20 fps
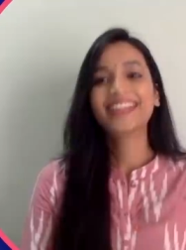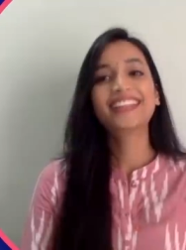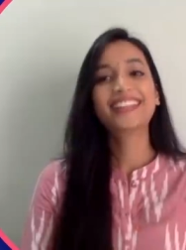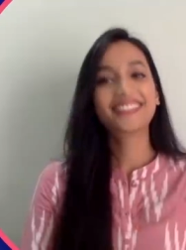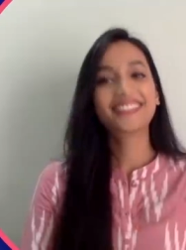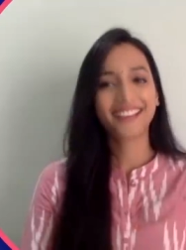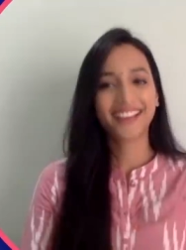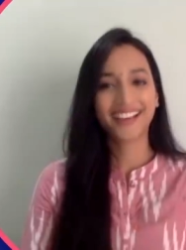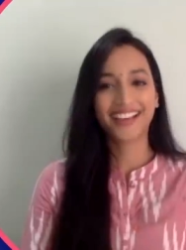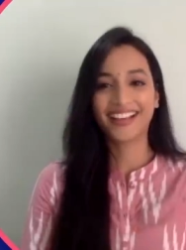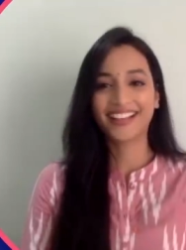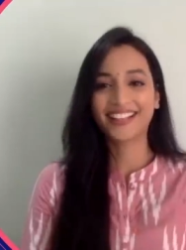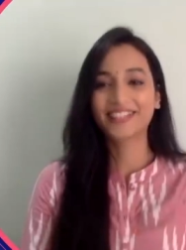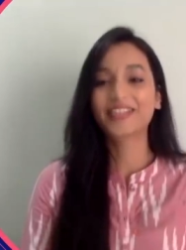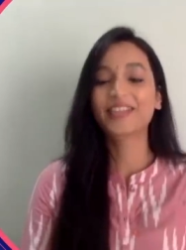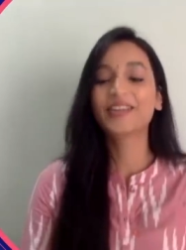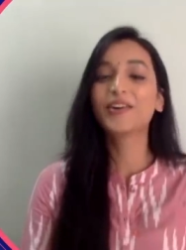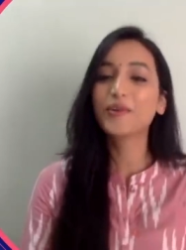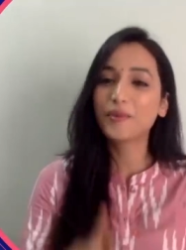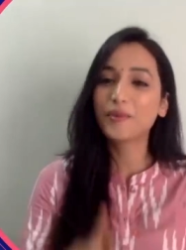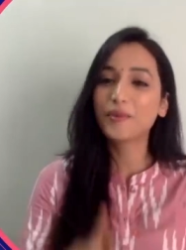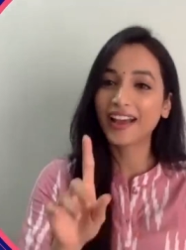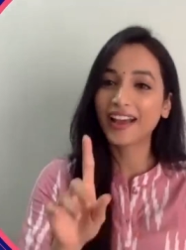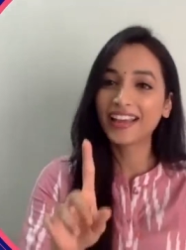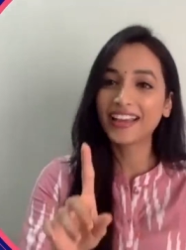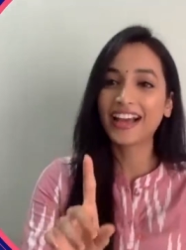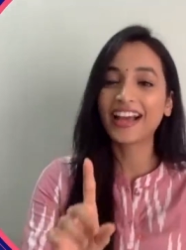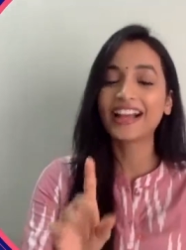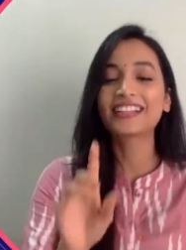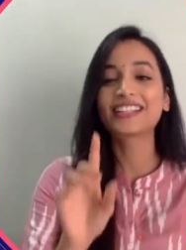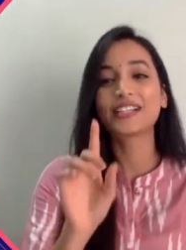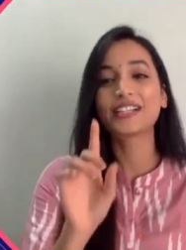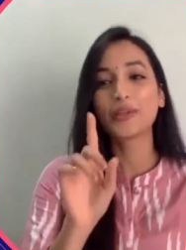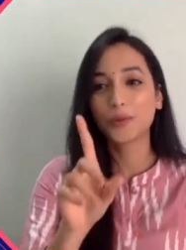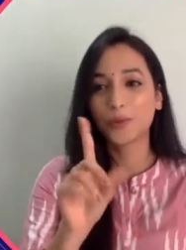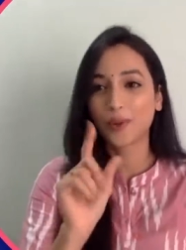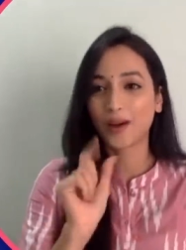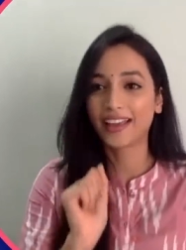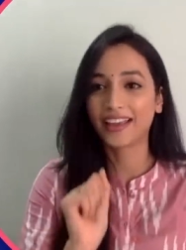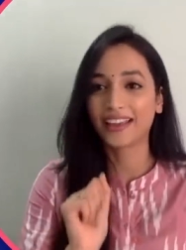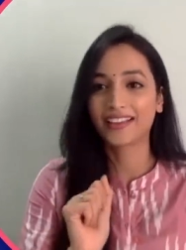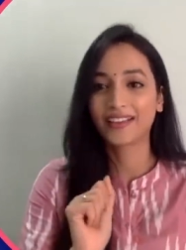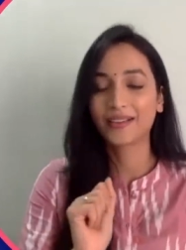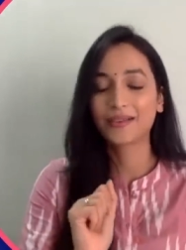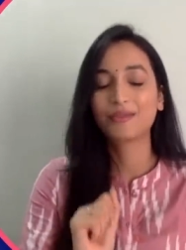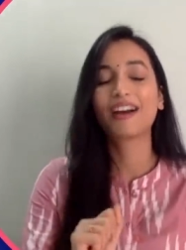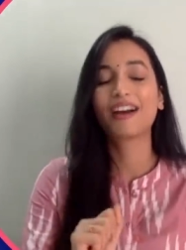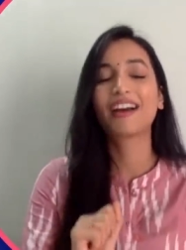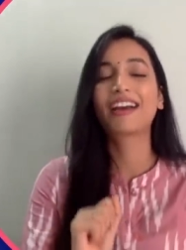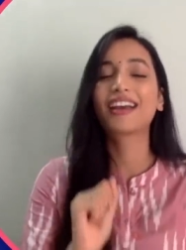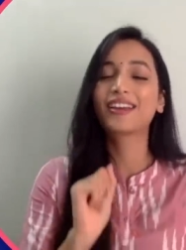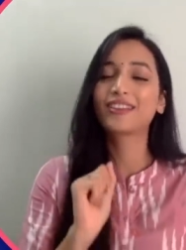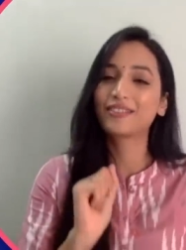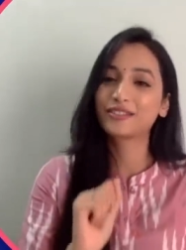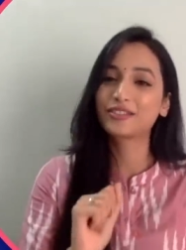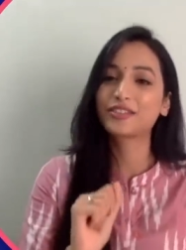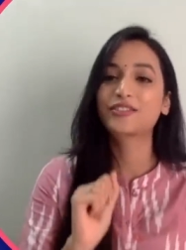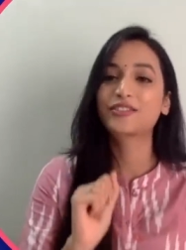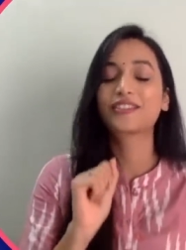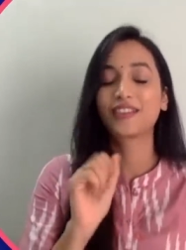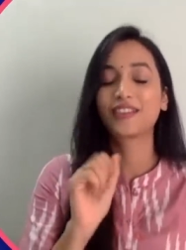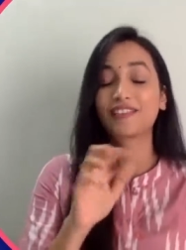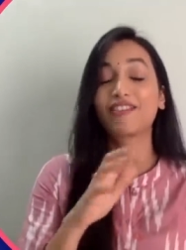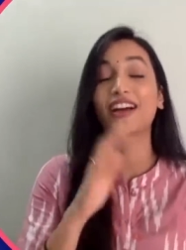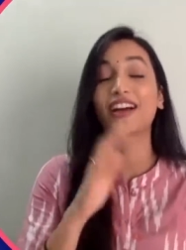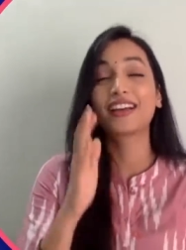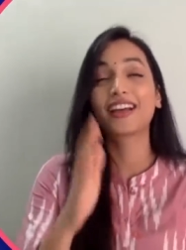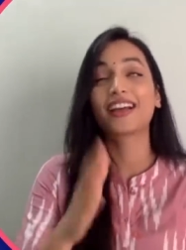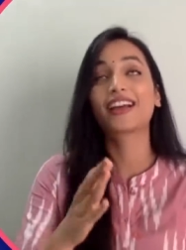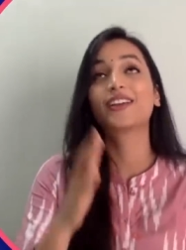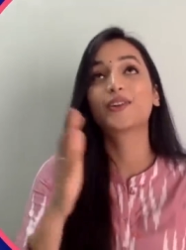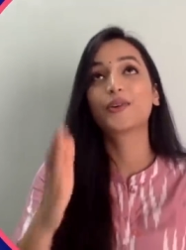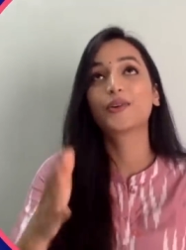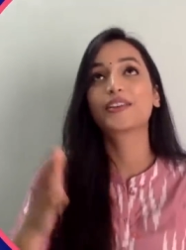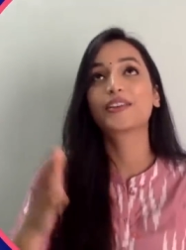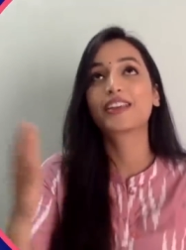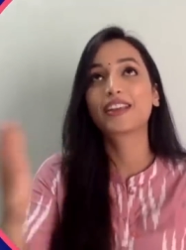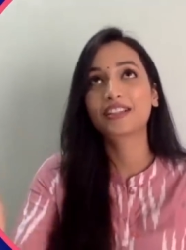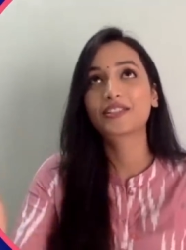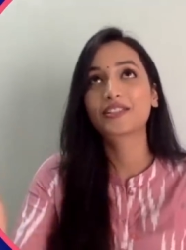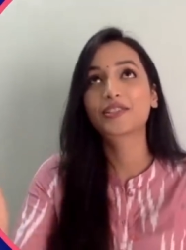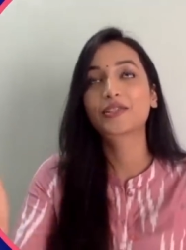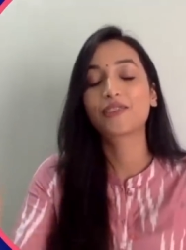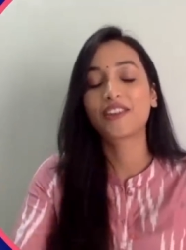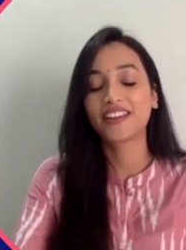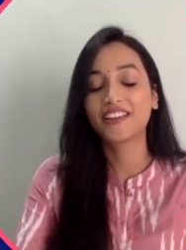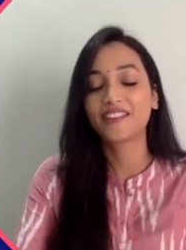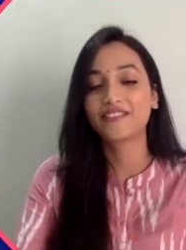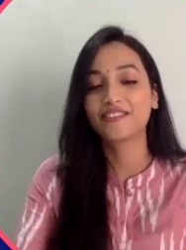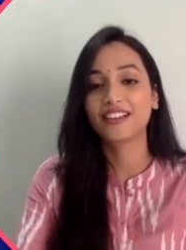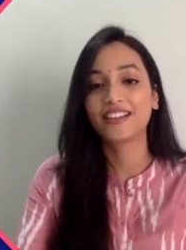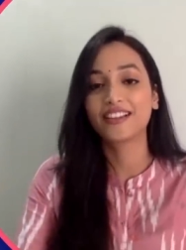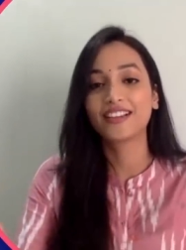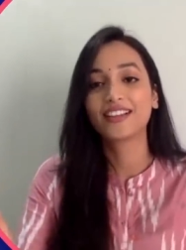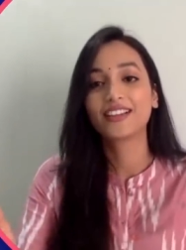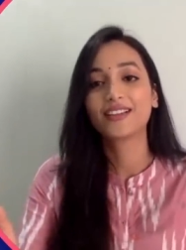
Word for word: Yes. You know why? I'll tell you why. Why I know, why I know Yash very well.